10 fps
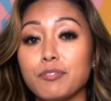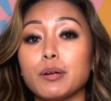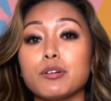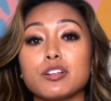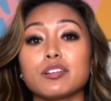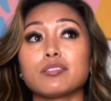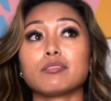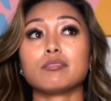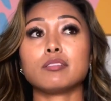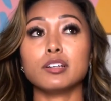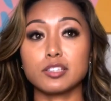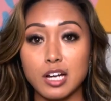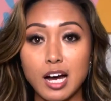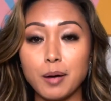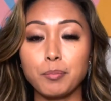They were just the
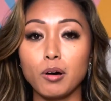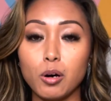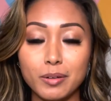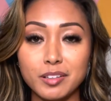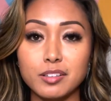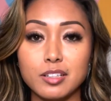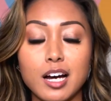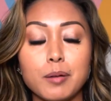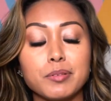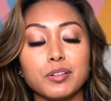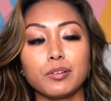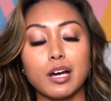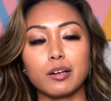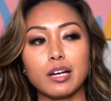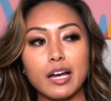top, always the top. So
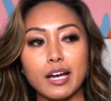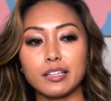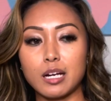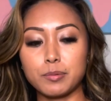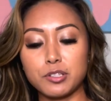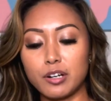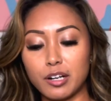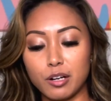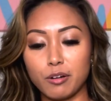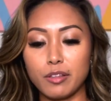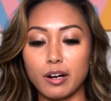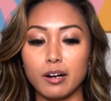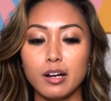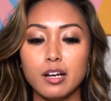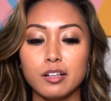I had the opportunity to go
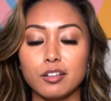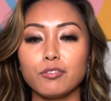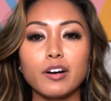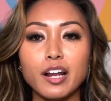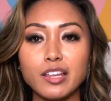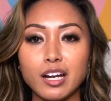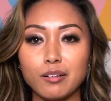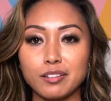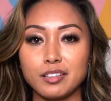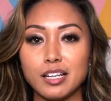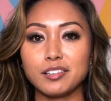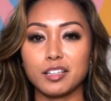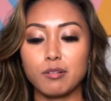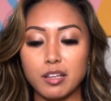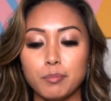there. So funny that I was dancing
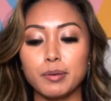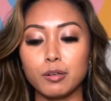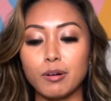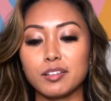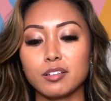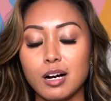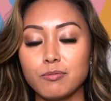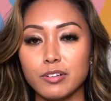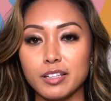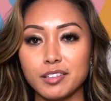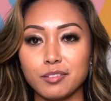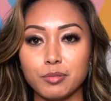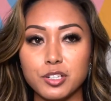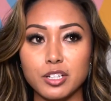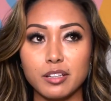around the Big West Conference,
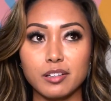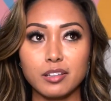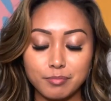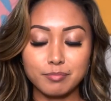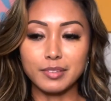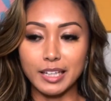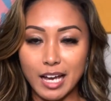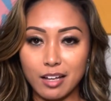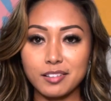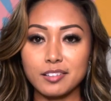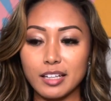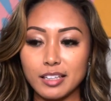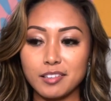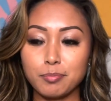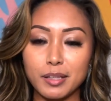which is the Cal
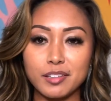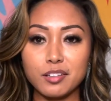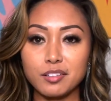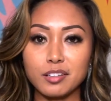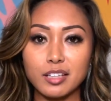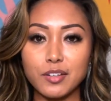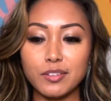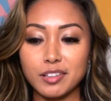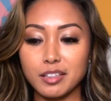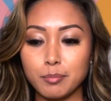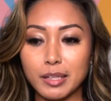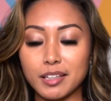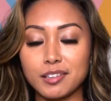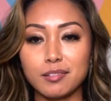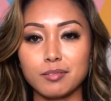States plus UC Davis in the
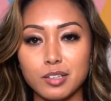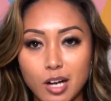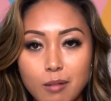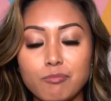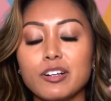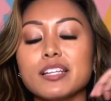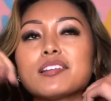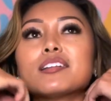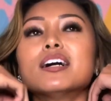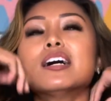mix conference.